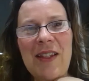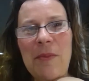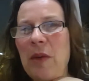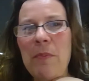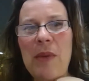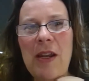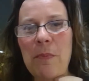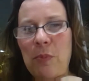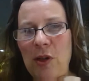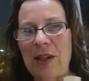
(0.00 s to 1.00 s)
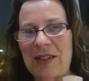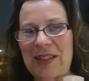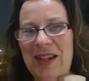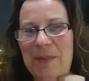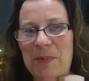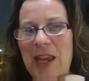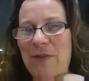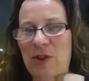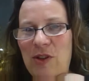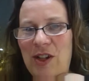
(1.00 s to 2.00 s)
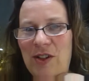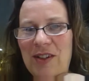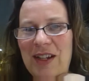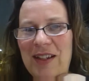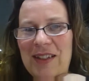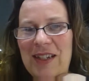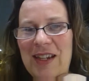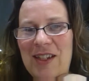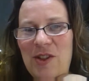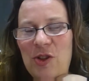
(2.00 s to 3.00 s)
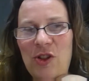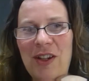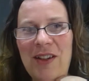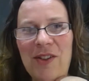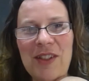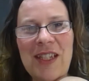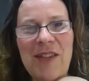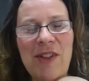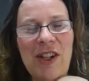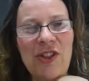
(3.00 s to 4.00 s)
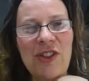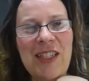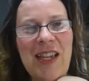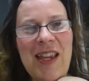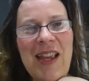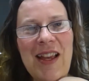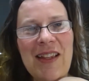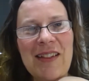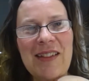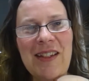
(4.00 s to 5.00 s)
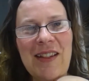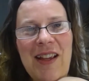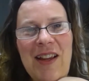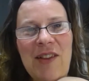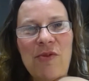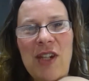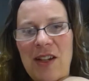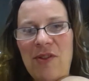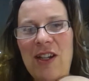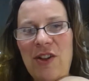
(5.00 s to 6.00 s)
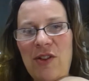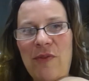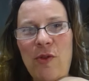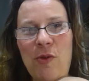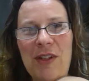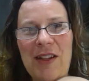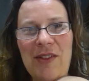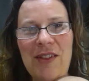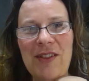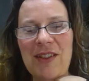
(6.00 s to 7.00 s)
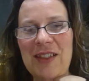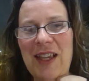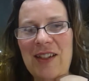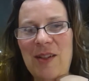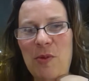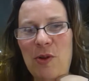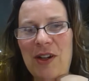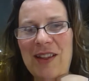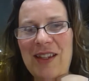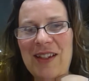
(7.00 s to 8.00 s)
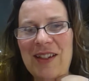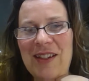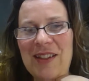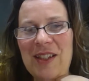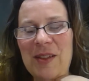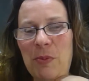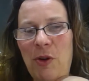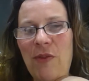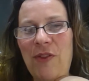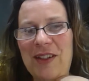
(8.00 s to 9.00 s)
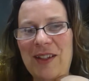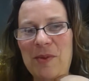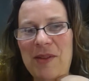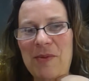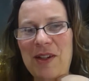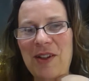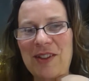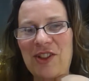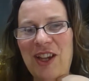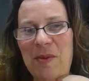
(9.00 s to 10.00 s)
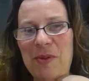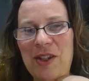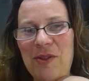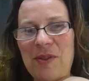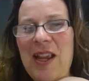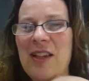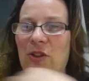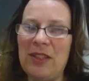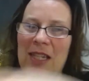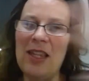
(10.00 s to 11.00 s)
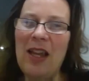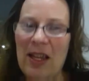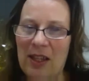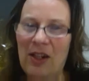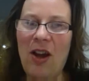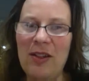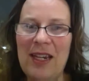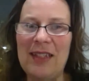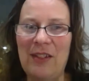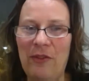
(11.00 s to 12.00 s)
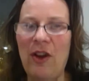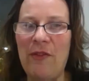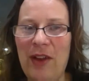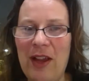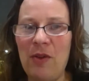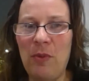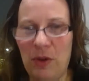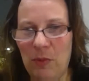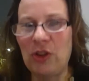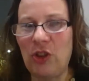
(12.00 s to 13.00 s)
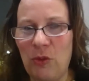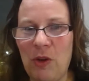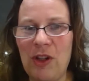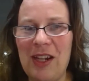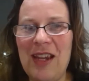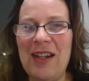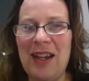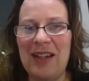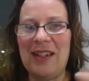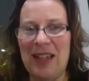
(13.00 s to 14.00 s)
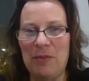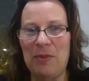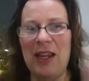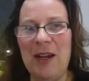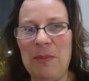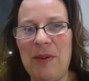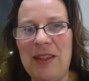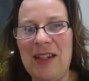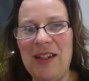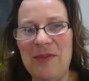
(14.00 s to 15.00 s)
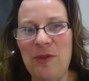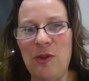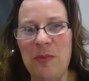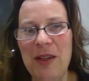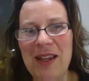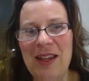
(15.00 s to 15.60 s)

has been brilliant having you here today, Deirdre, or this evening, I should say, and really, really looking forward now to Saturday morning. I think it's perfect that we got to chat with you and sort of see the context of how what you're working in, and that will help, I think, inform